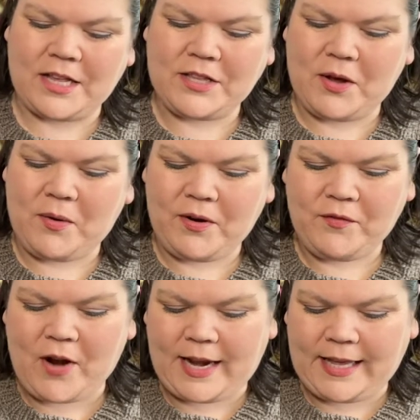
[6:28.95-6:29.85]
So on
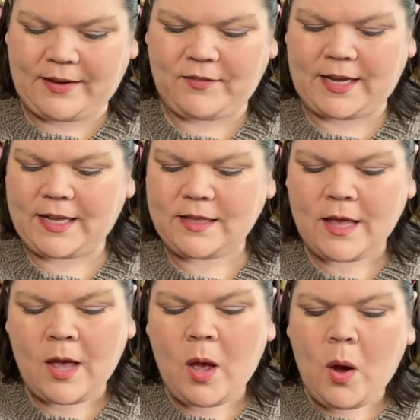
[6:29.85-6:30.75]
Friday evenings,
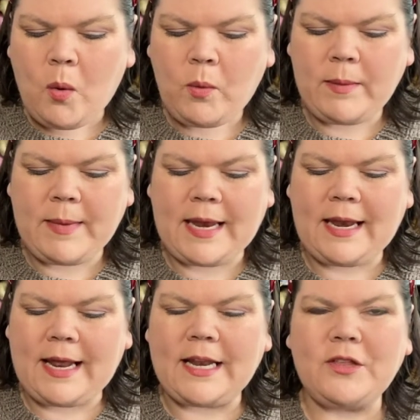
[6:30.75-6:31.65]
we meet
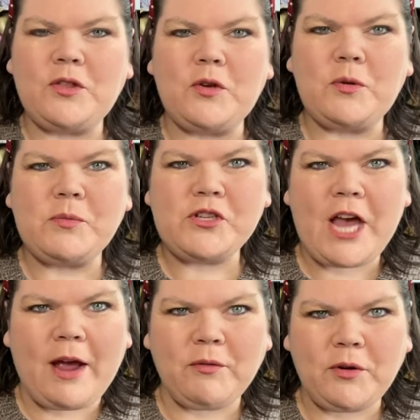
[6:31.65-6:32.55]
in a Zoom
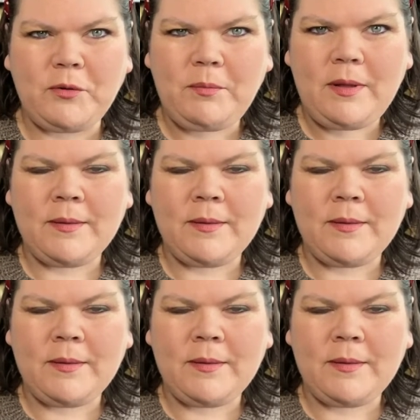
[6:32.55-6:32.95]
chat room